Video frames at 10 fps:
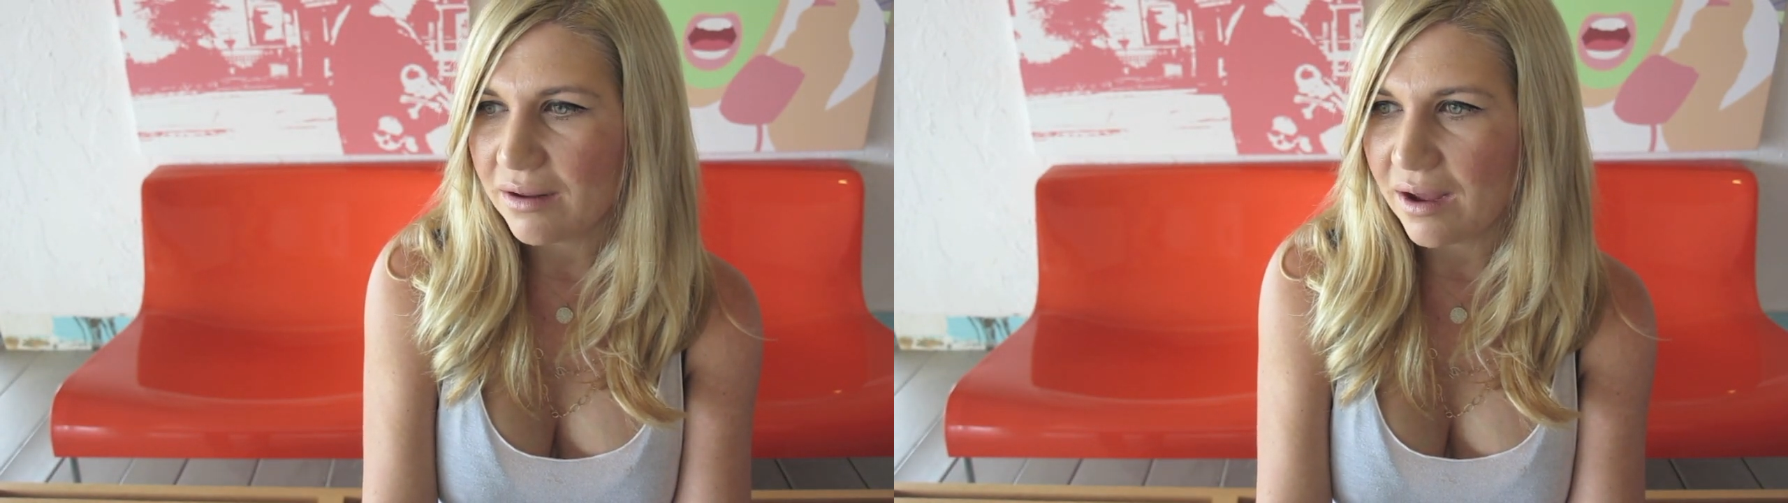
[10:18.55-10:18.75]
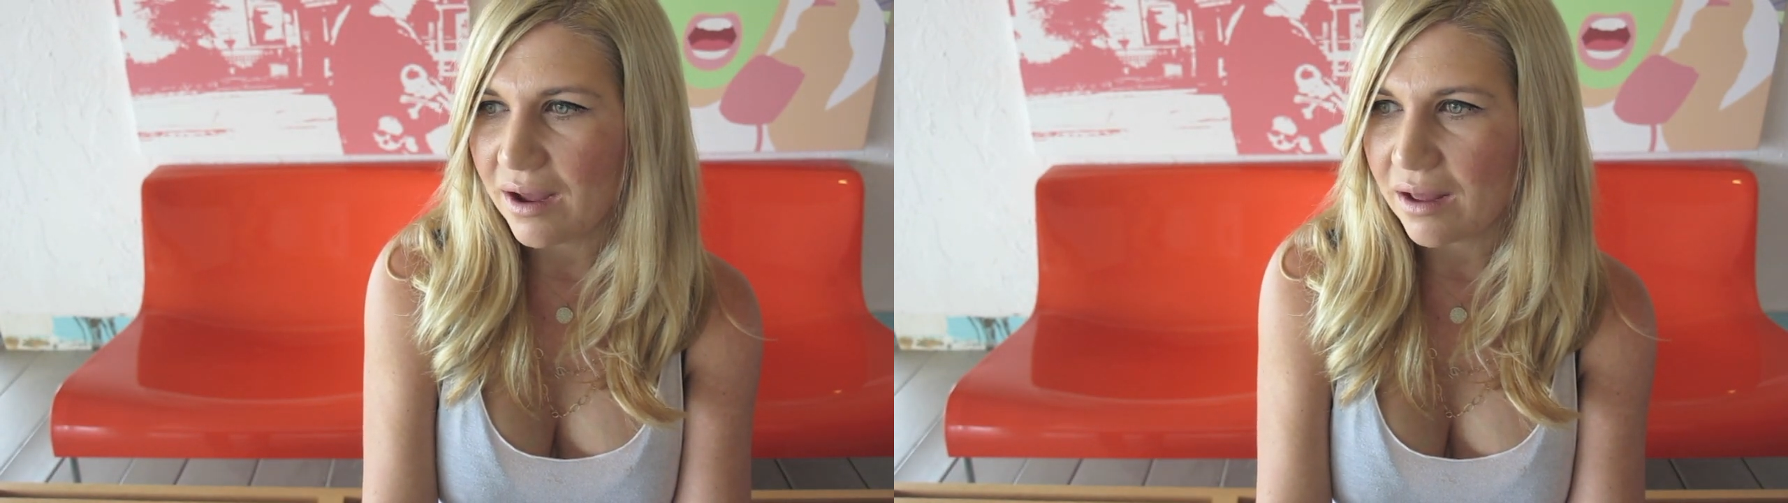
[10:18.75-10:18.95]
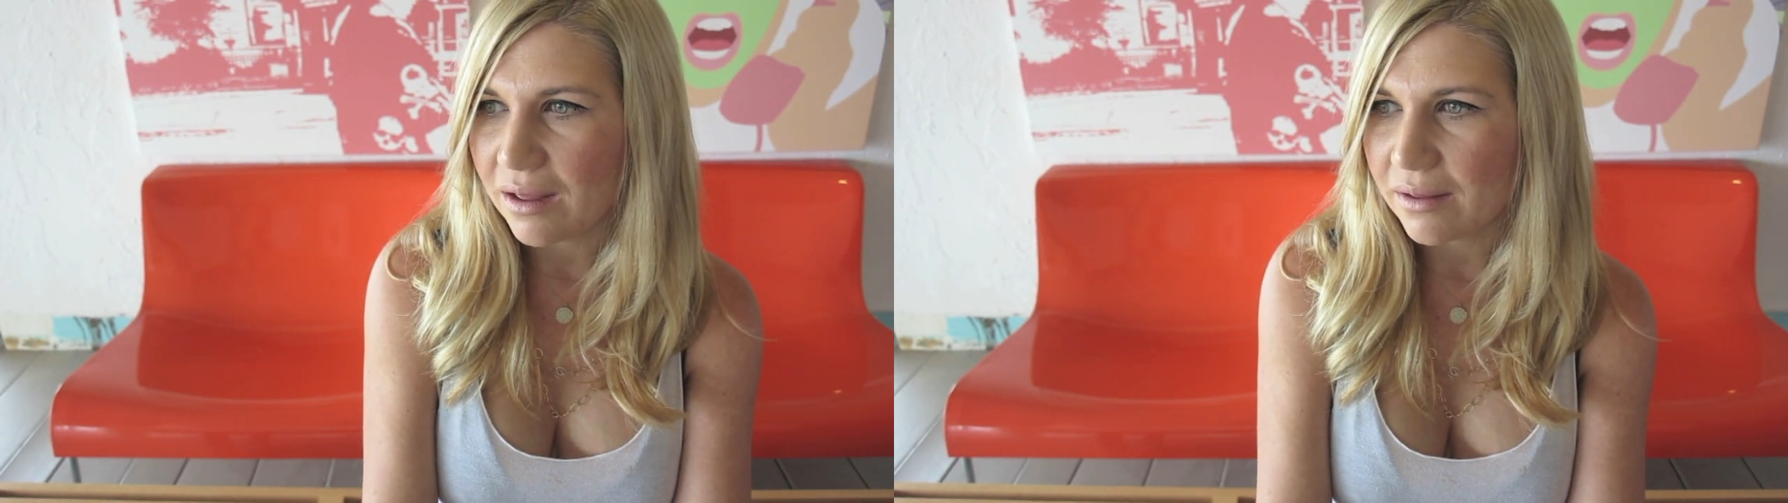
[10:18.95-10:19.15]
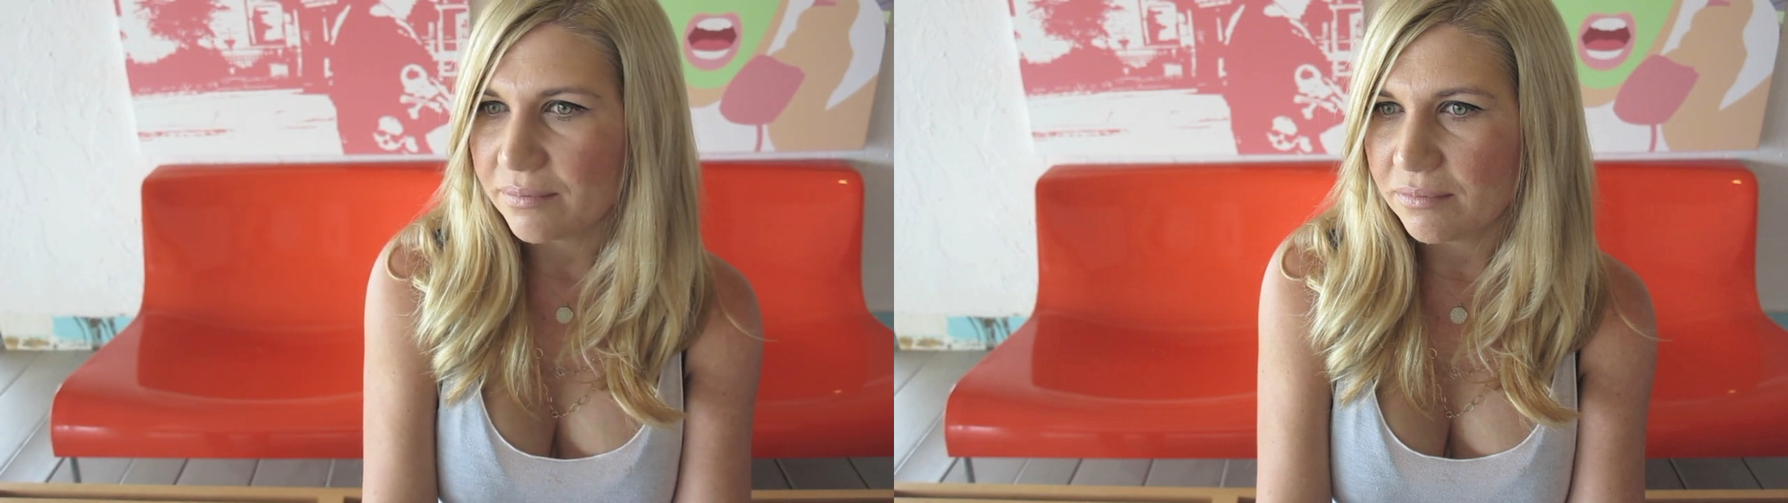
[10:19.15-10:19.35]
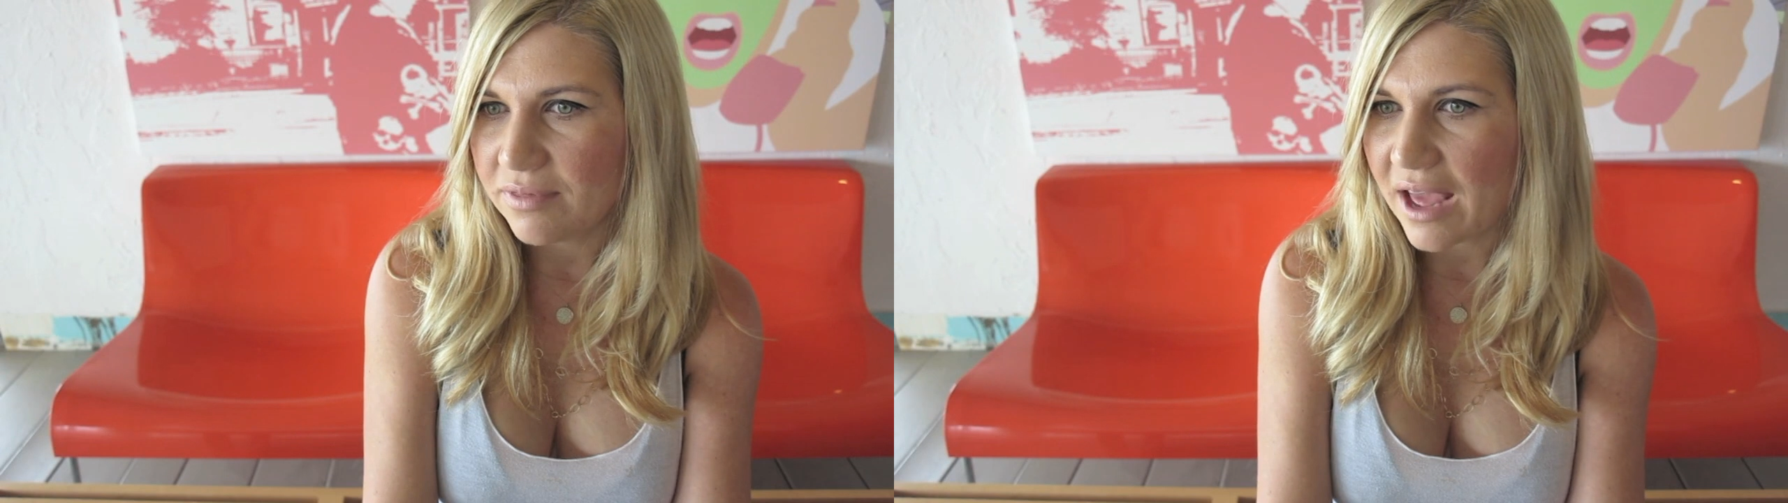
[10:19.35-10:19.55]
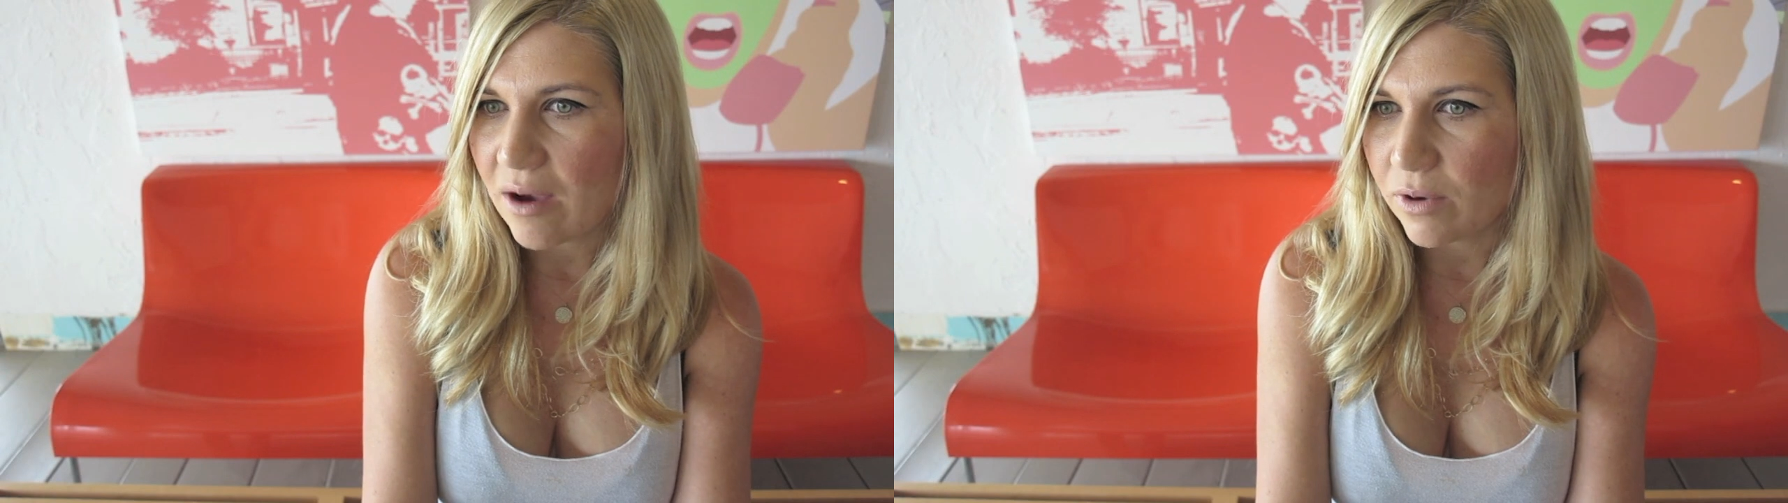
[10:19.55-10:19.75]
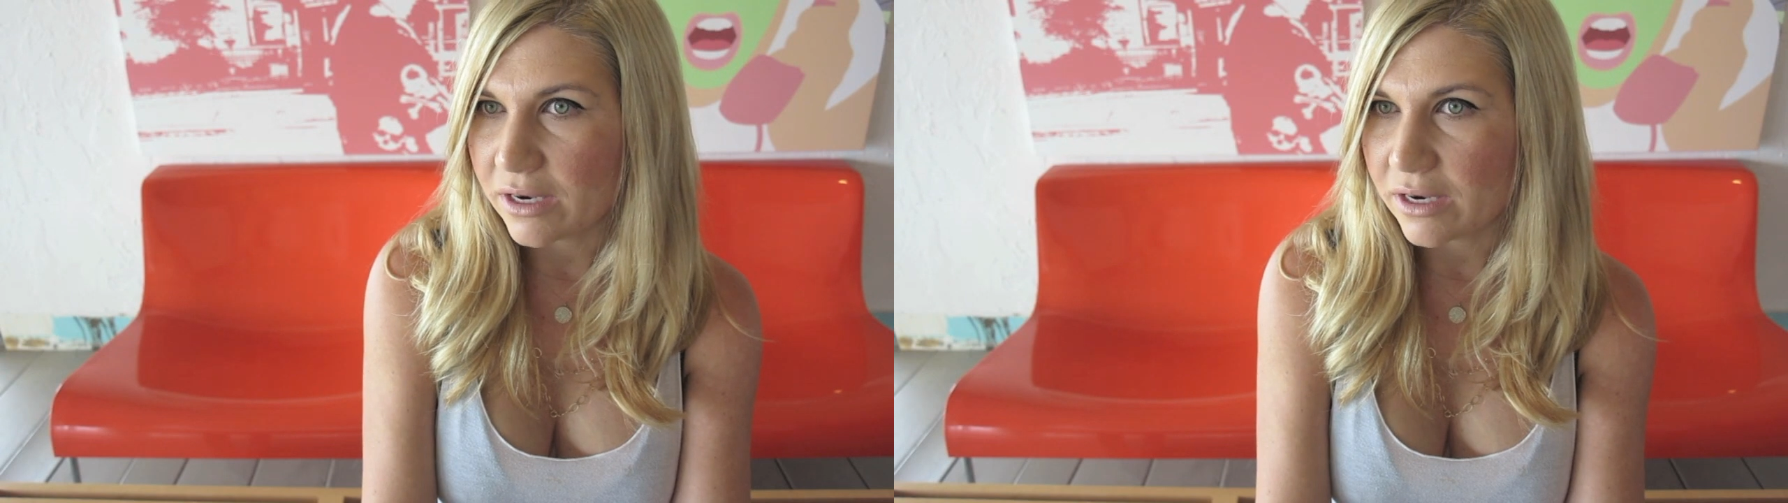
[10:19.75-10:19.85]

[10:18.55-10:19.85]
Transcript: that